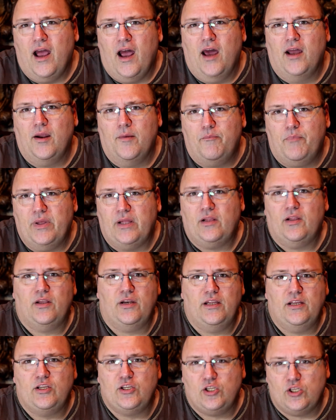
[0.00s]
an
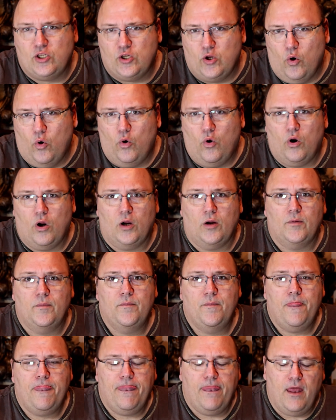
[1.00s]
ability score
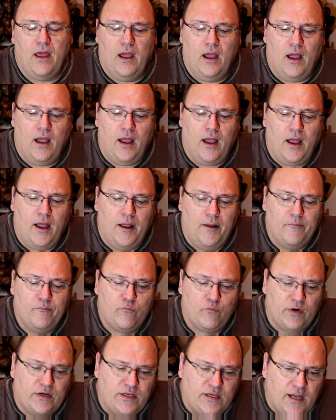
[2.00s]

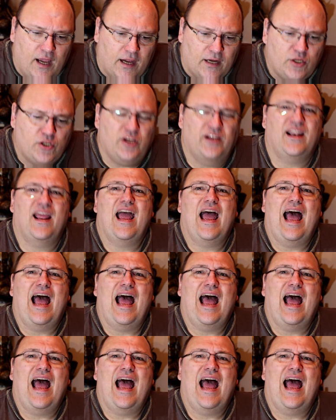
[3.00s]
reduction.